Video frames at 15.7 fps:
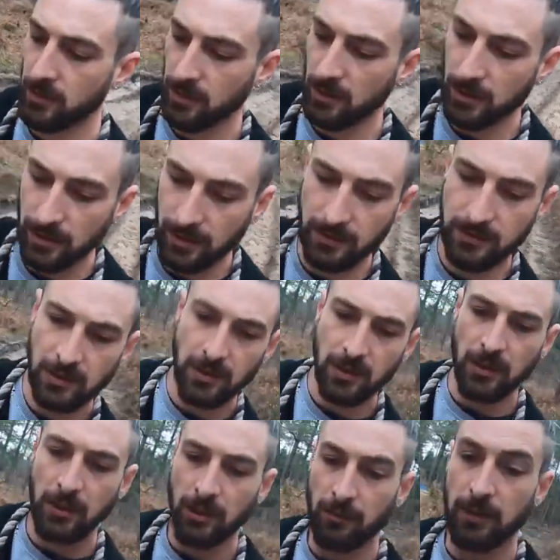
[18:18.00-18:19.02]
at a young age.
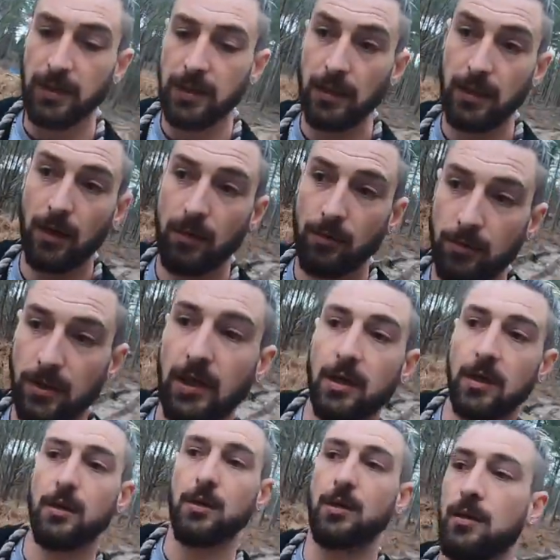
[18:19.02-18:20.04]
When they get
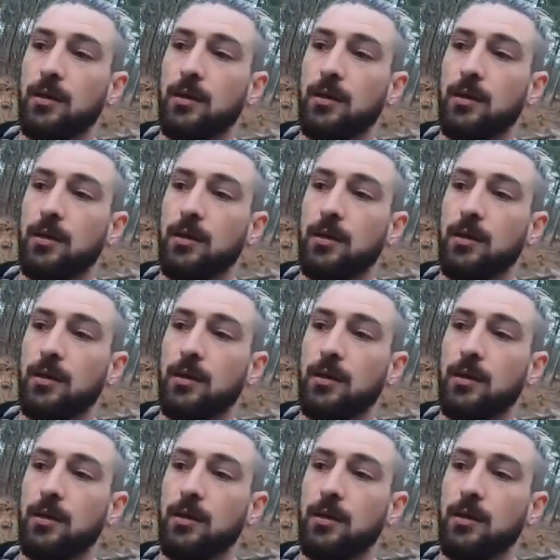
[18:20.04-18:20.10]
older,